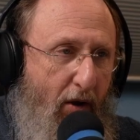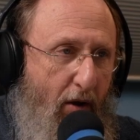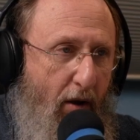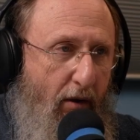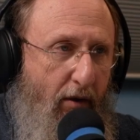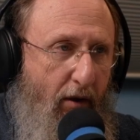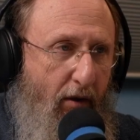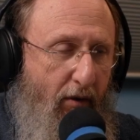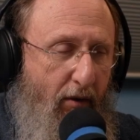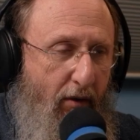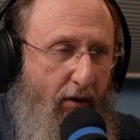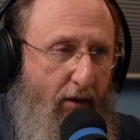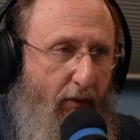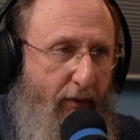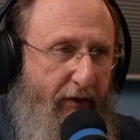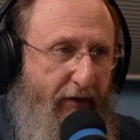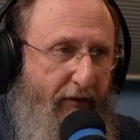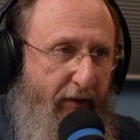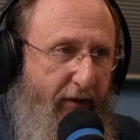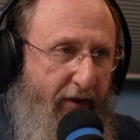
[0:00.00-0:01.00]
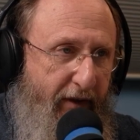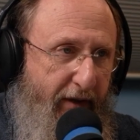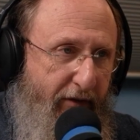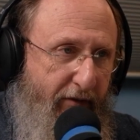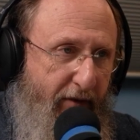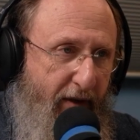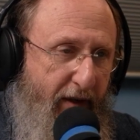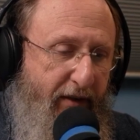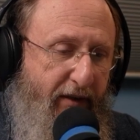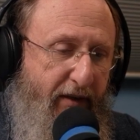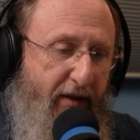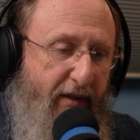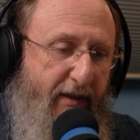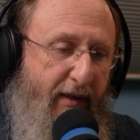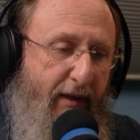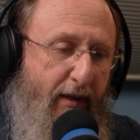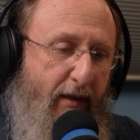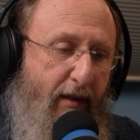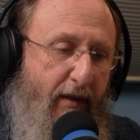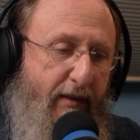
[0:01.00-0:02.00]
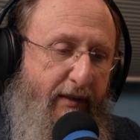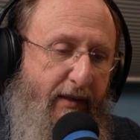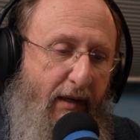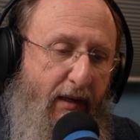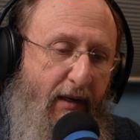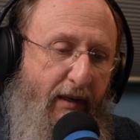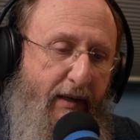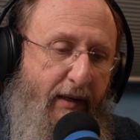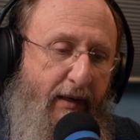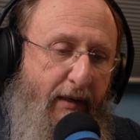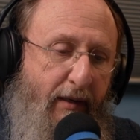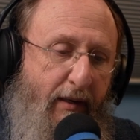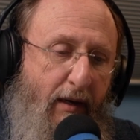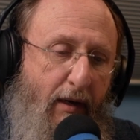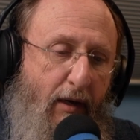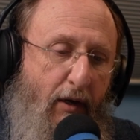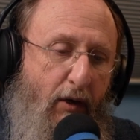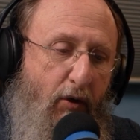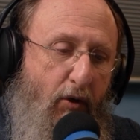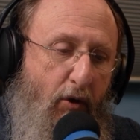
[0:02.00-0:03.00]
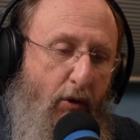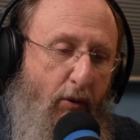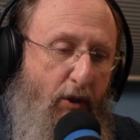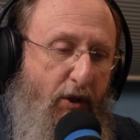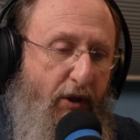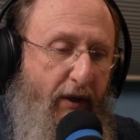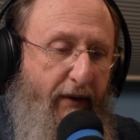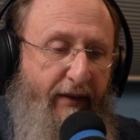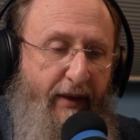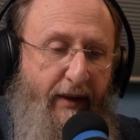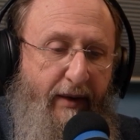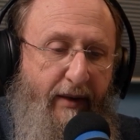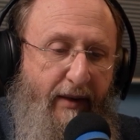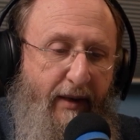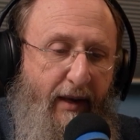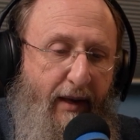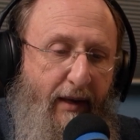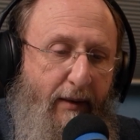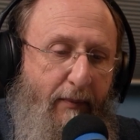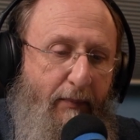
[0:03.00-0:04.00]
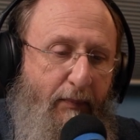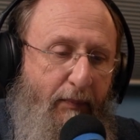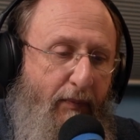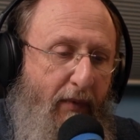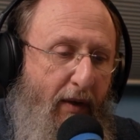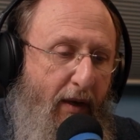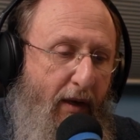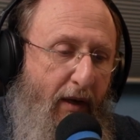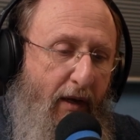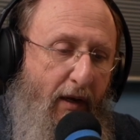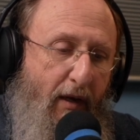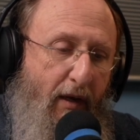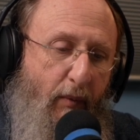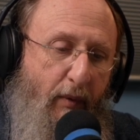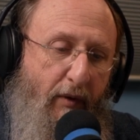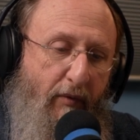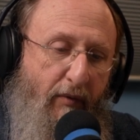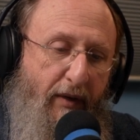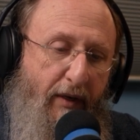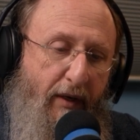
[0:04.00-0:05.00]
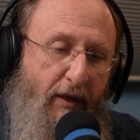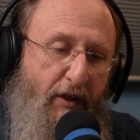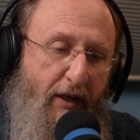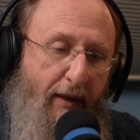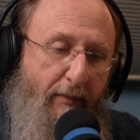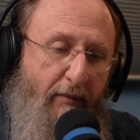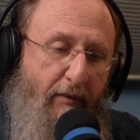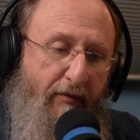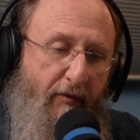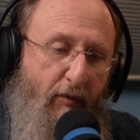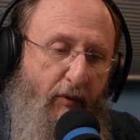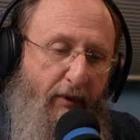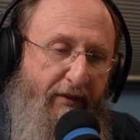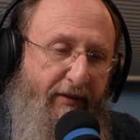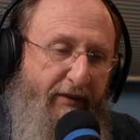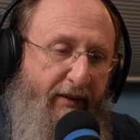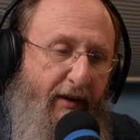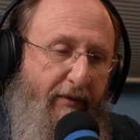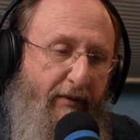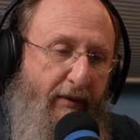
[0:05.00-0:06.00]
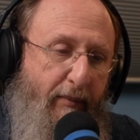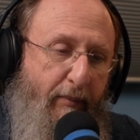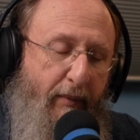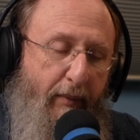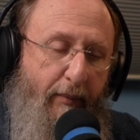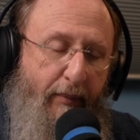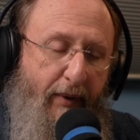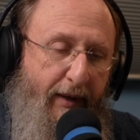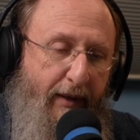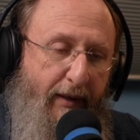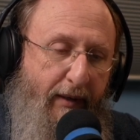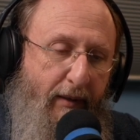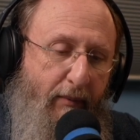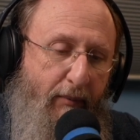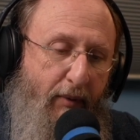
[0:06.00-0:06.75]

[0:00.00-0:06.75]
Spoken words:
all along was for the Israelites to settle in Goshen. Then again, we read in chapter 47, back in